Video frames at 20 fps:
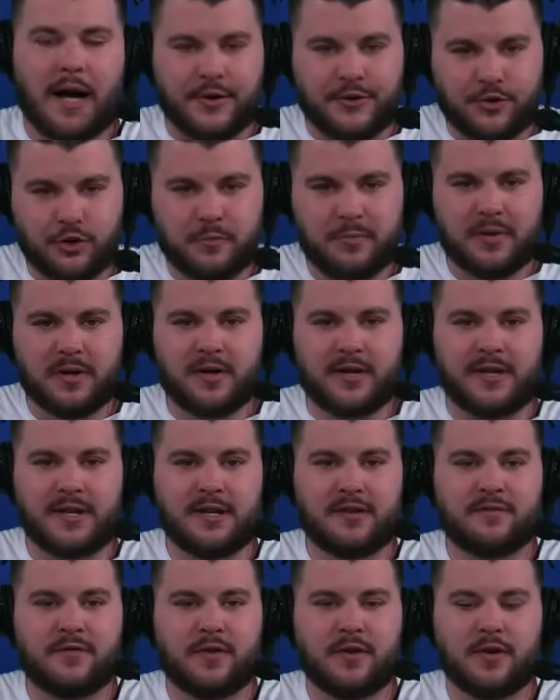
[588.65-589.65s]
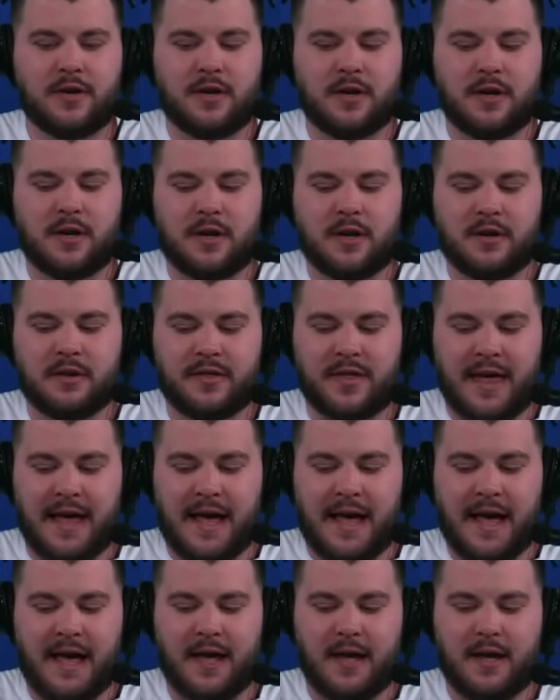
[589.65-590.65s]
do believe
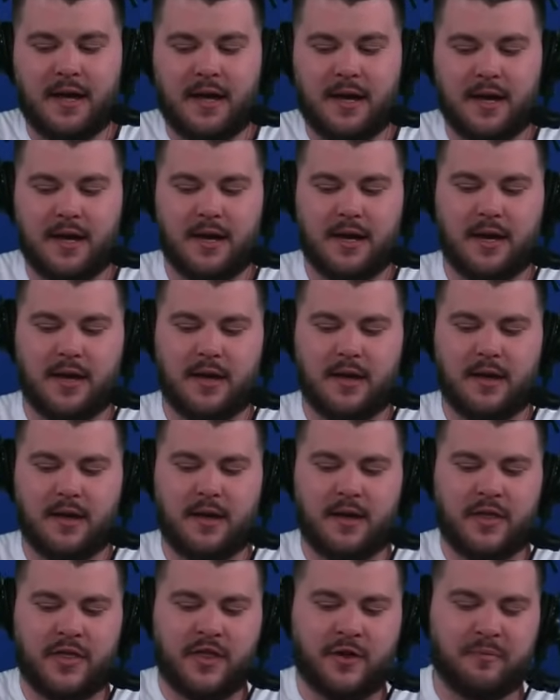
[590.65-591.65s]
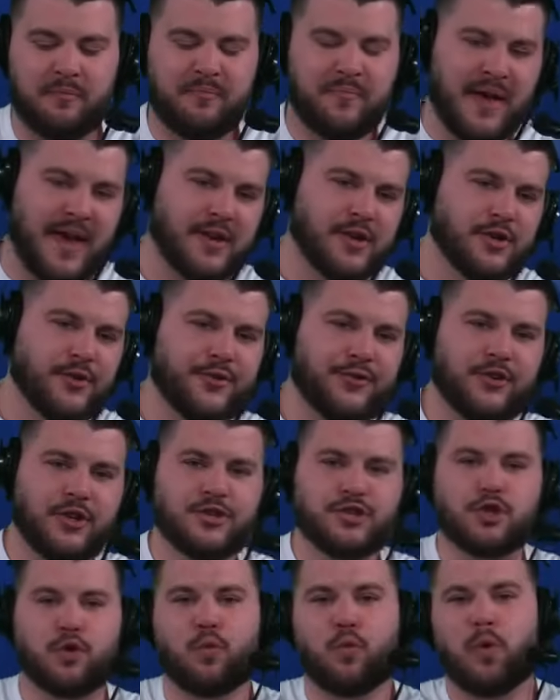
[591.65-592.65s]
that the better
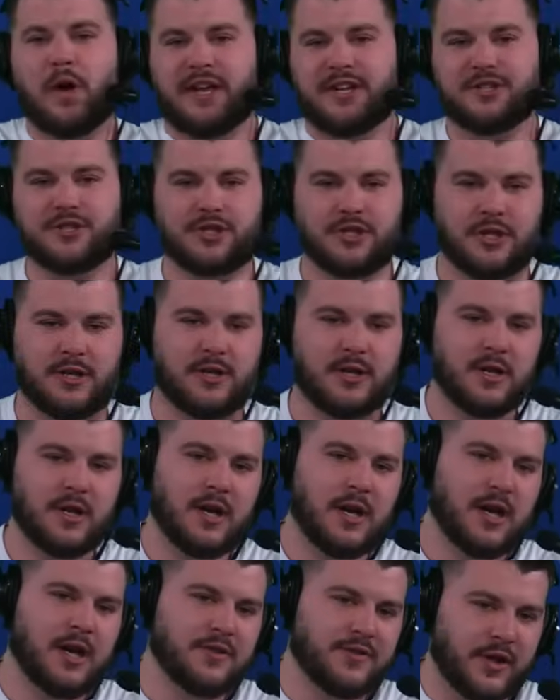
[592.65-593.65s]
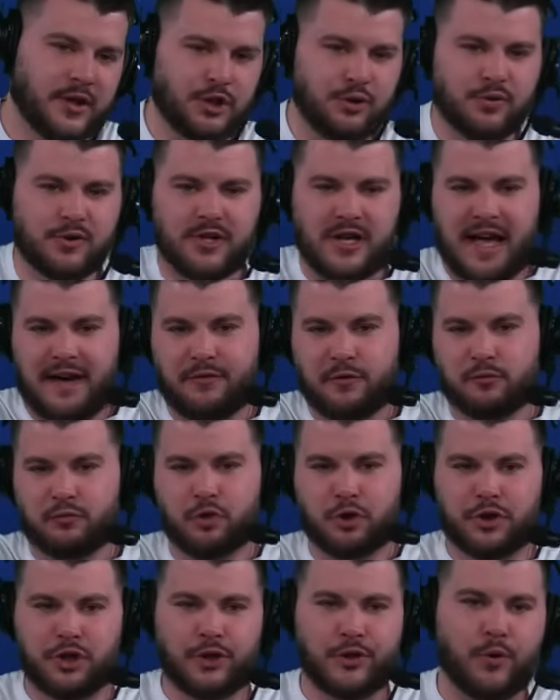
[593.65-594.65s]
situation that you can have a
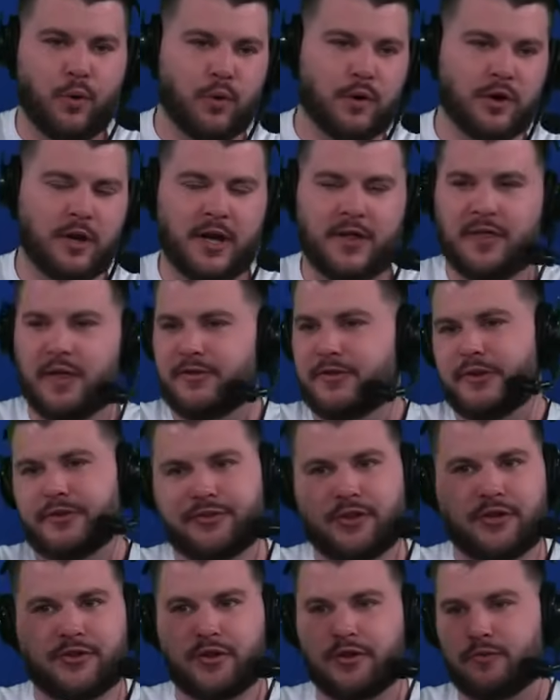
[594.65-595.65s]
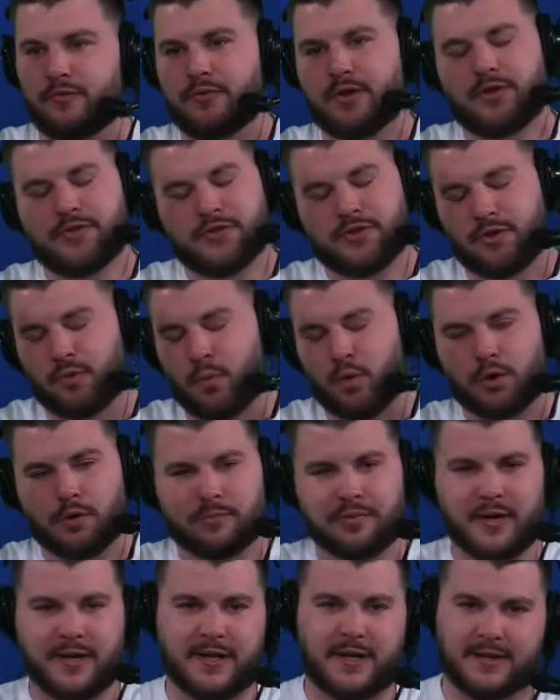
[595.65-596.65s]
rookie quarter, and that this isn't a
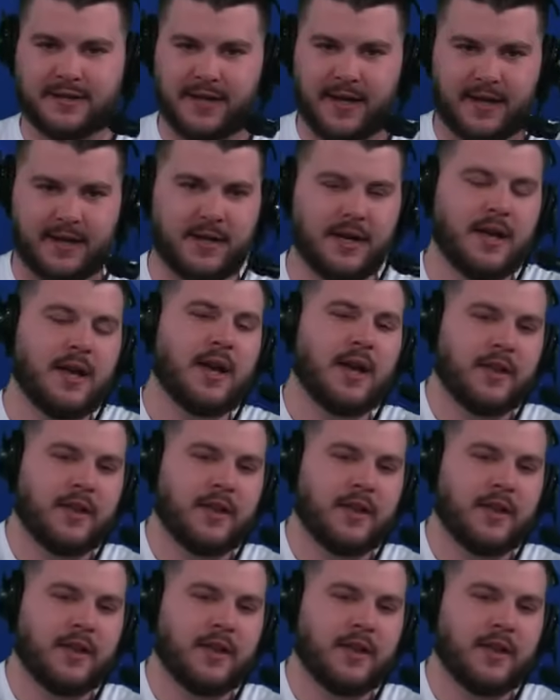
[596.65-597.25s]
world-breaking take.